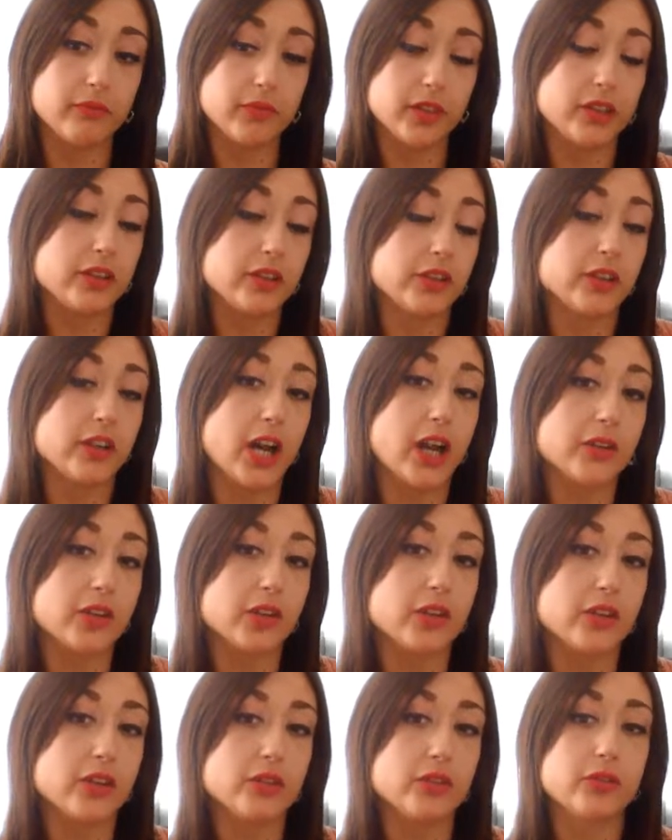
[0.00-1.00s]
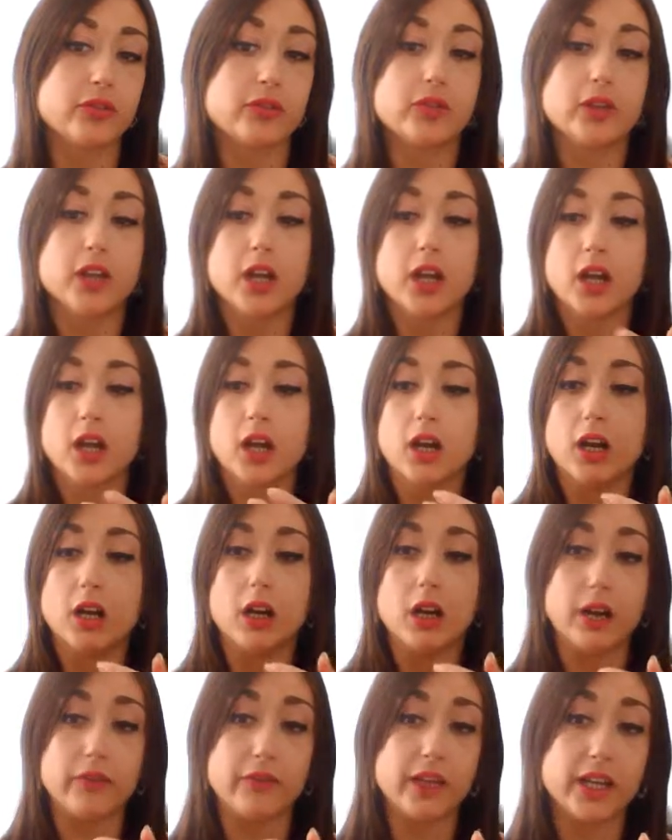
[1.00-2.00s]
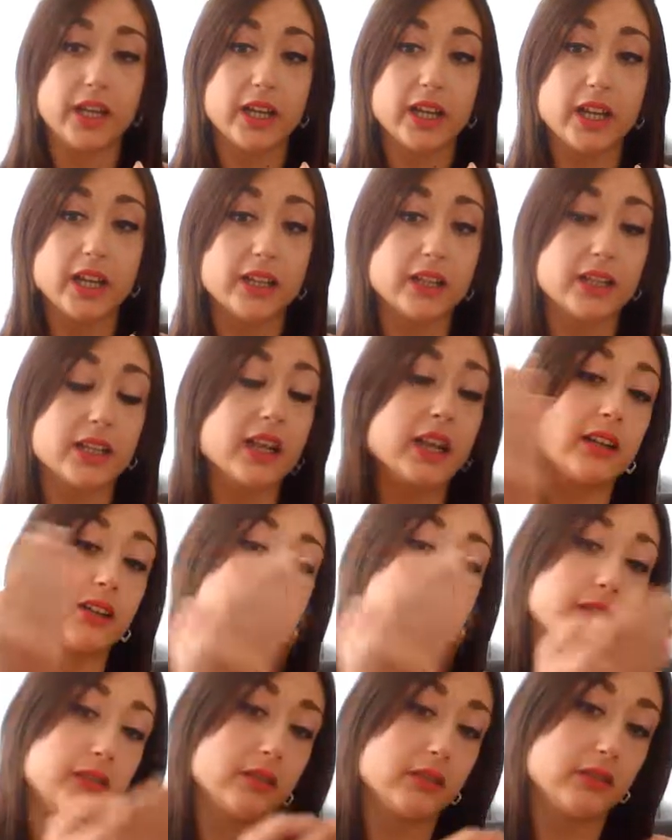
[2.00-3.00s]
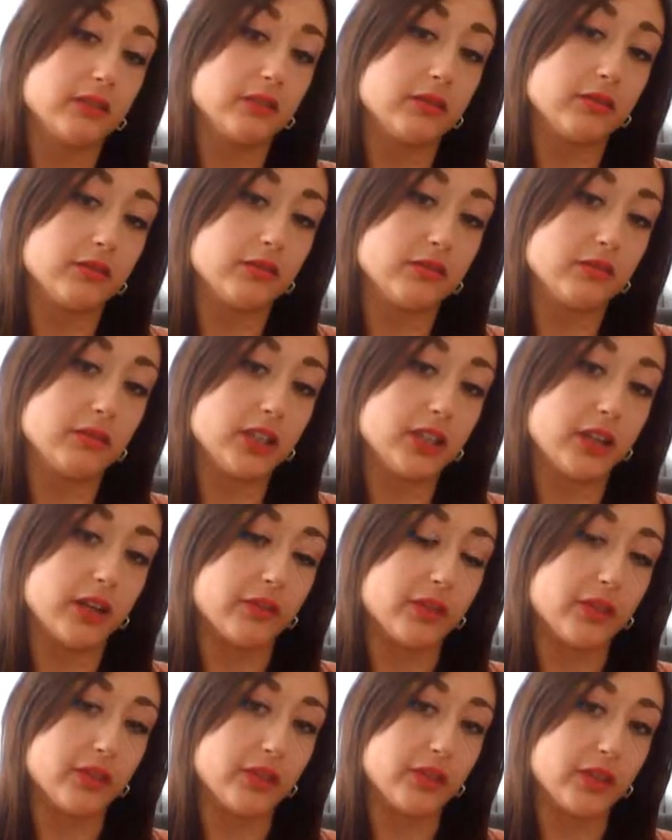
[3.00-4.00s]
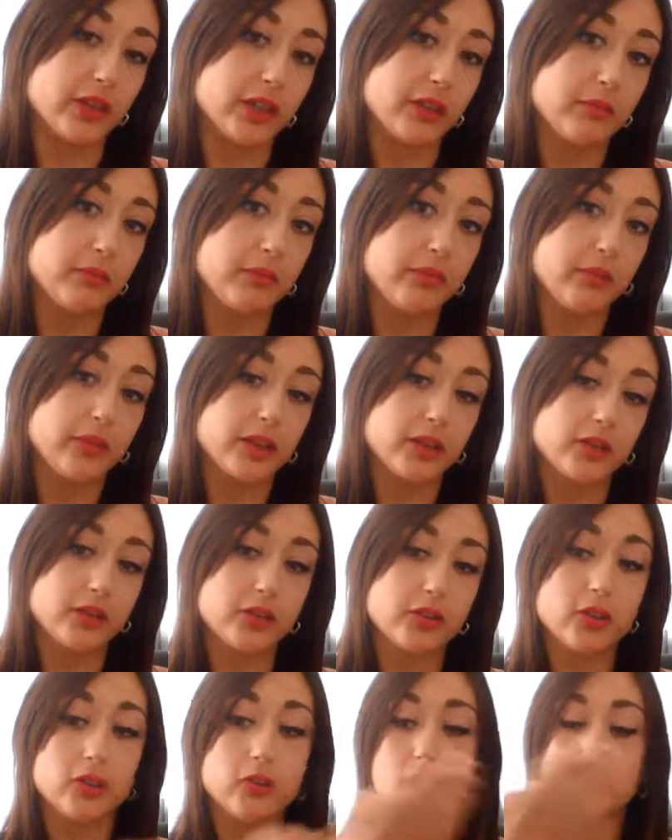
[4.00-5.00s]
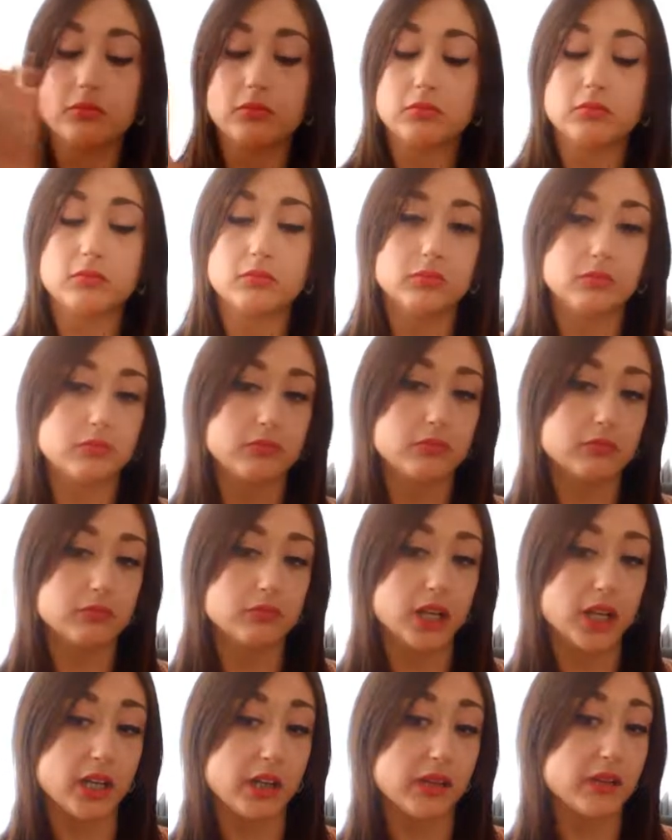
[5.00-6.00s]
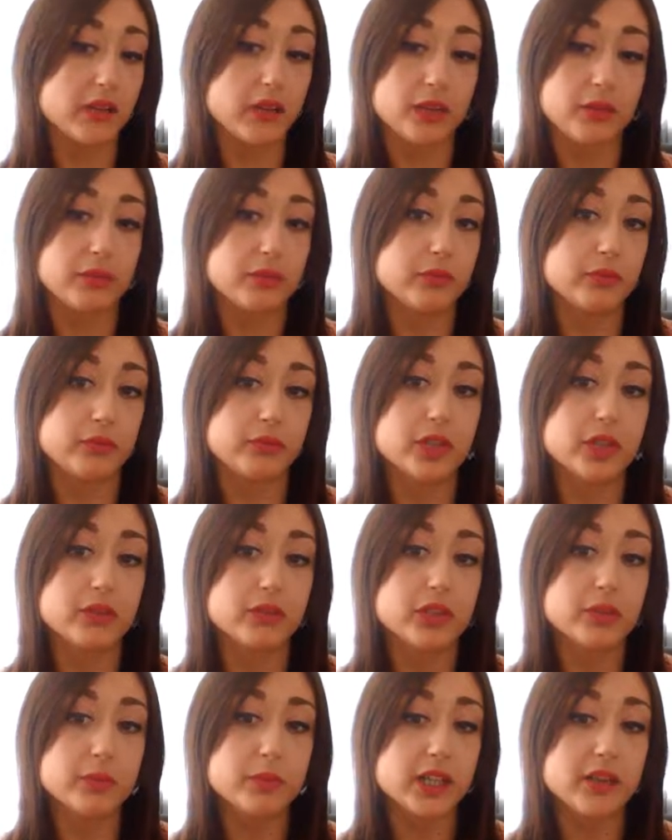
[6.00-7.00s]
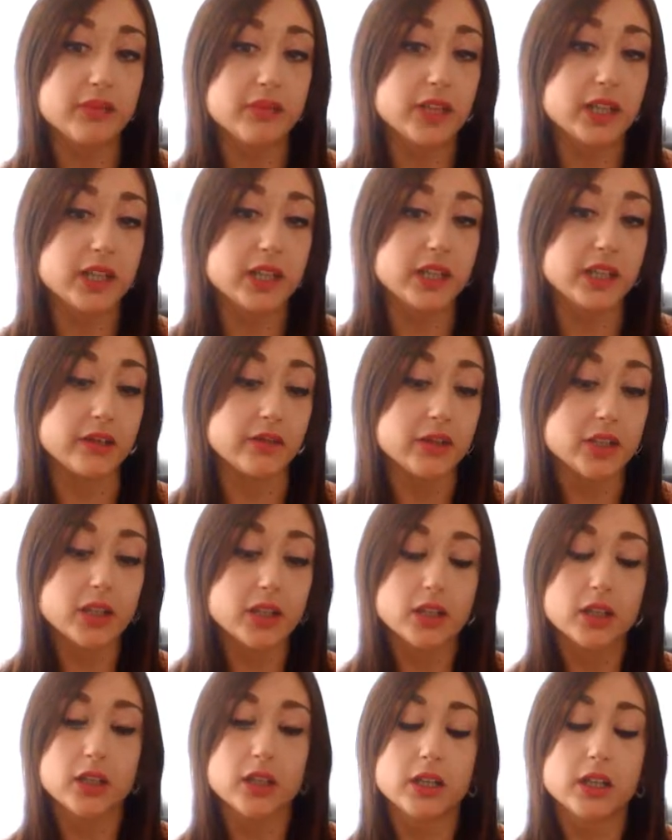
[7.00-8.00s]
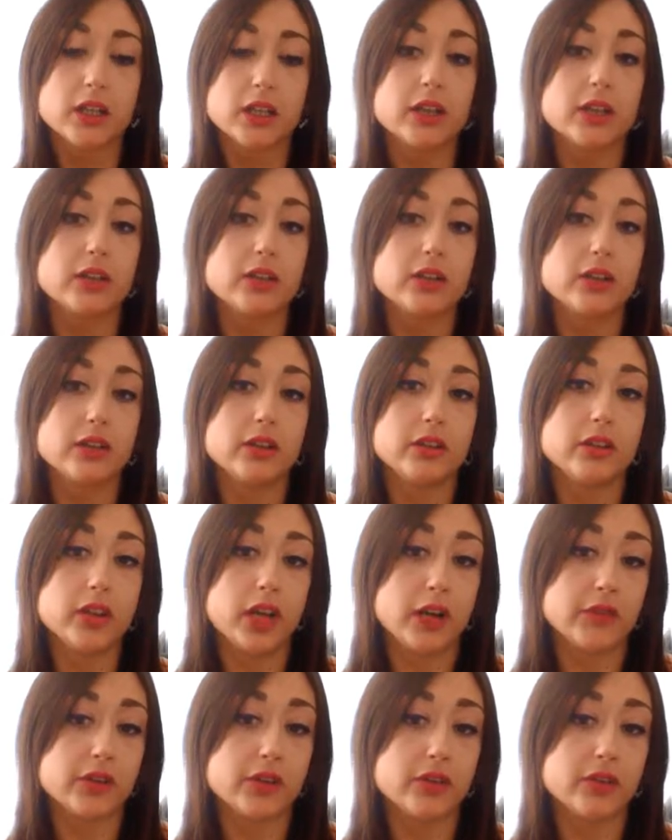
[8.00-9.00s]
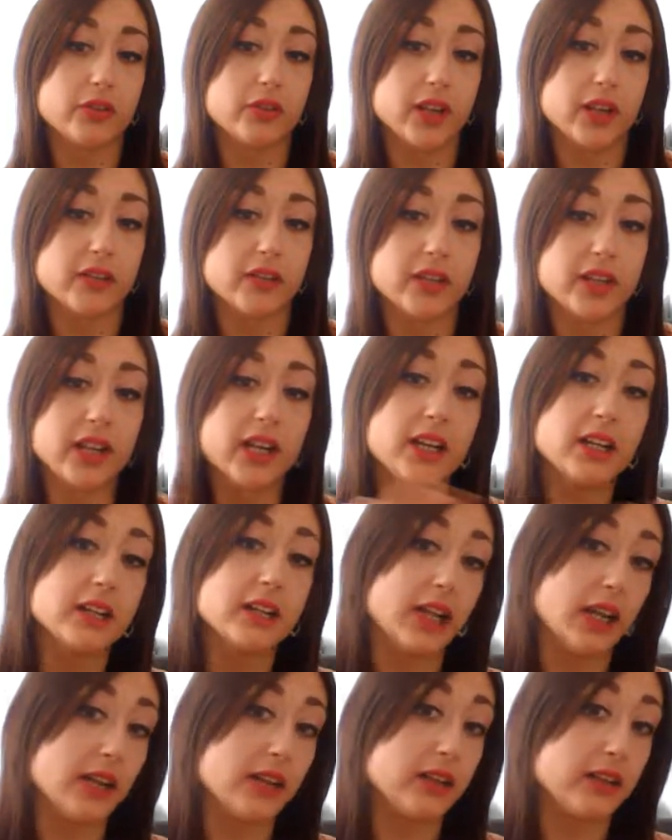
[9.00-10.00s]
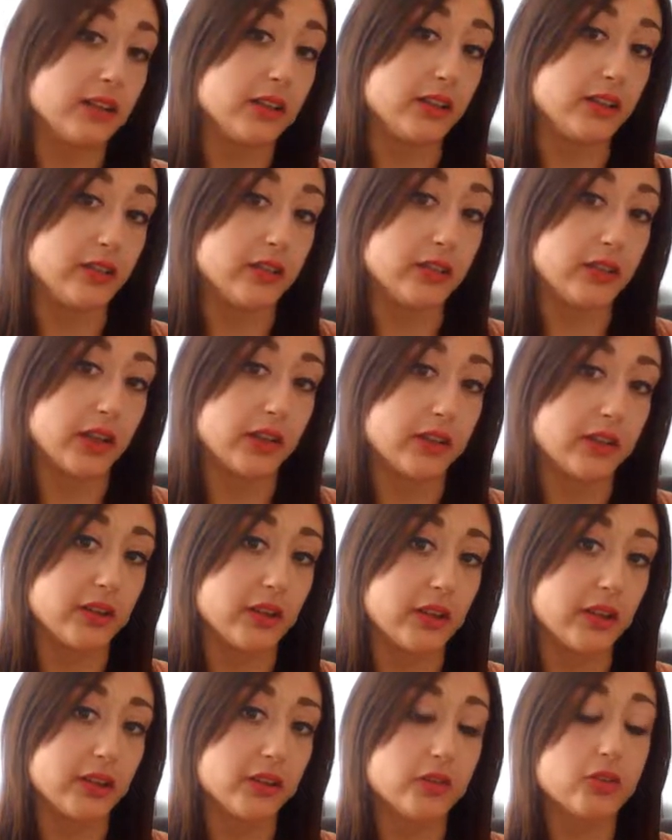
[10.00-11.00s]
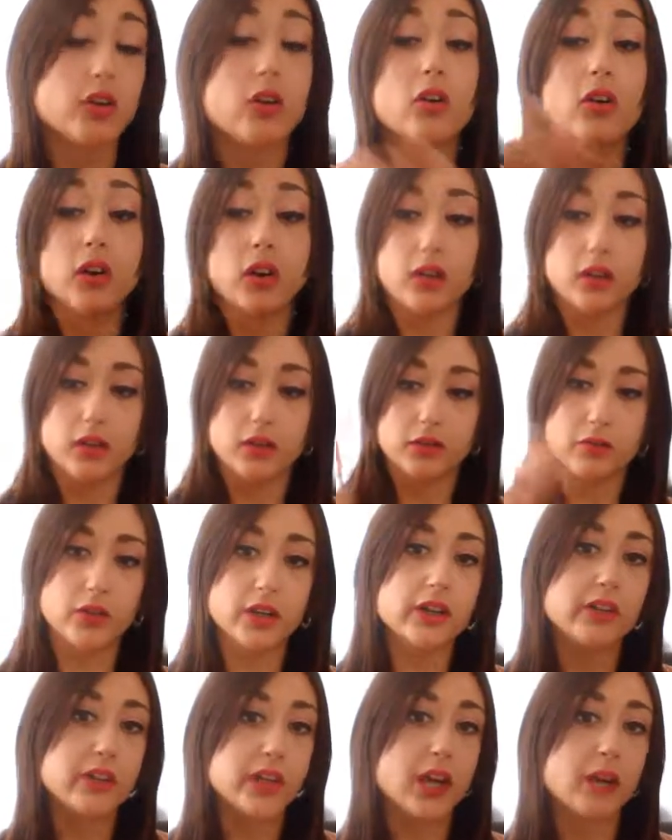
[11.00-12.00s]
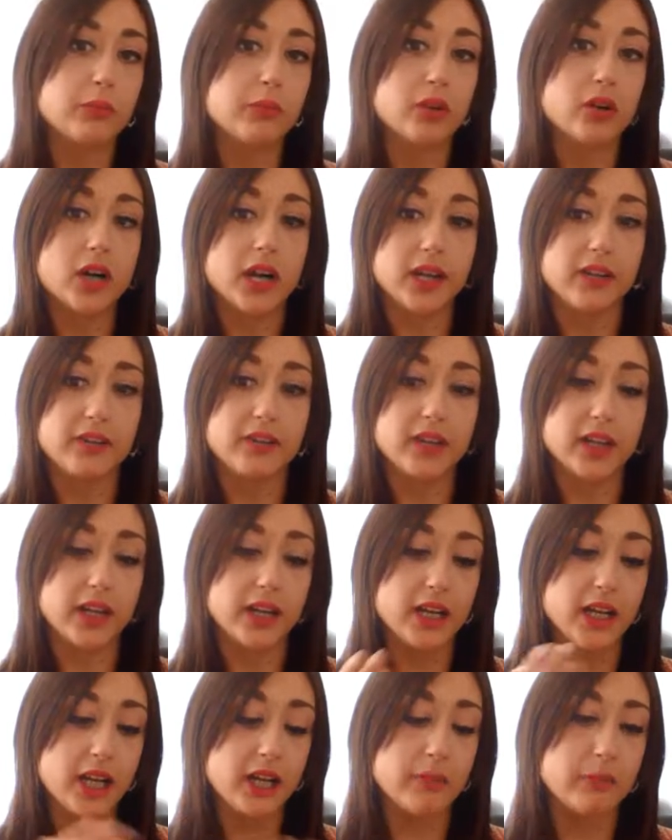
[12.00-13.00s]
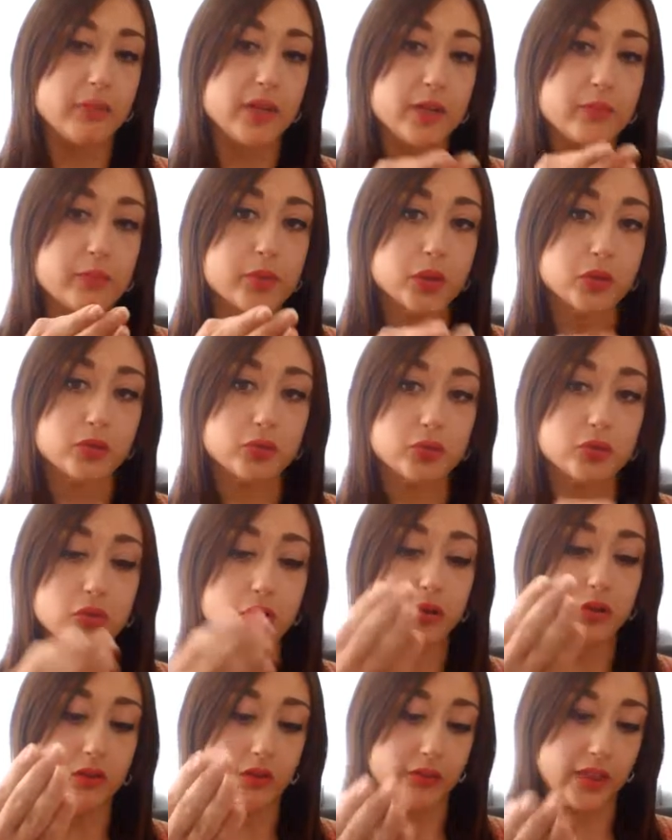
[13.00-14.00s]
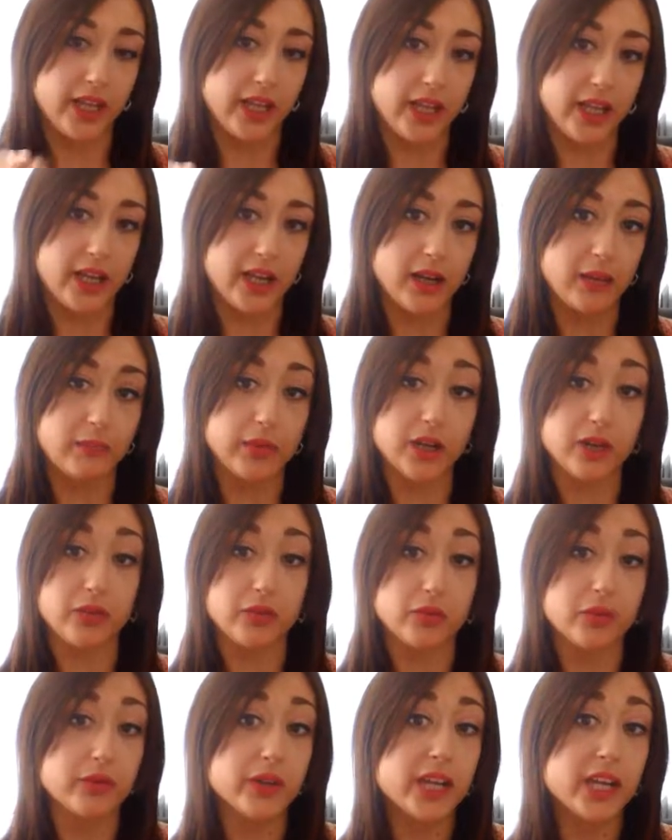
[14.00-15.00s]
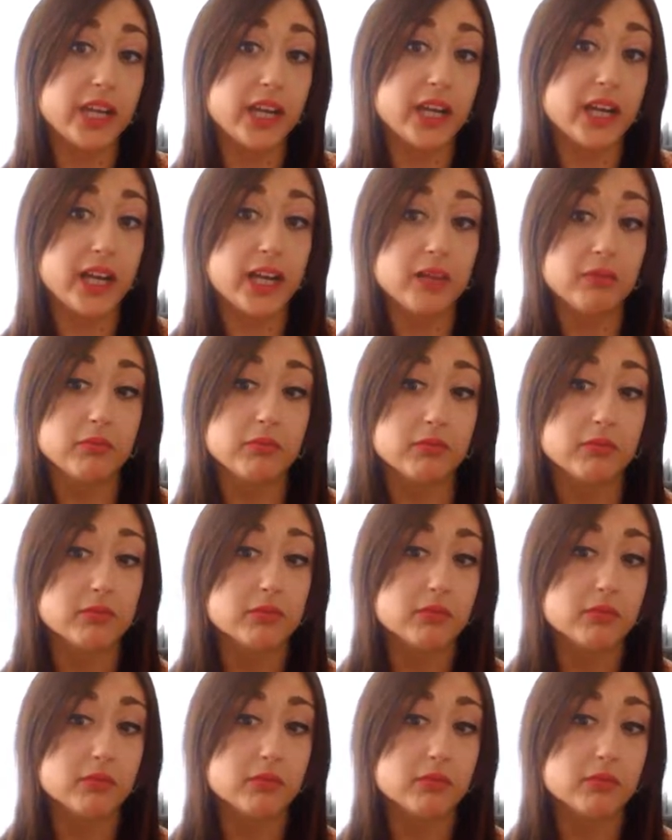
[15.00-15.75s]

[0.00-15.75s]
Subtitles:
you have to use avere, then you have to use avere. So, but if with the verb in infinitive you have to use essere, then you use essere. So, for example, I said ebbi potuto vedere, because with vedere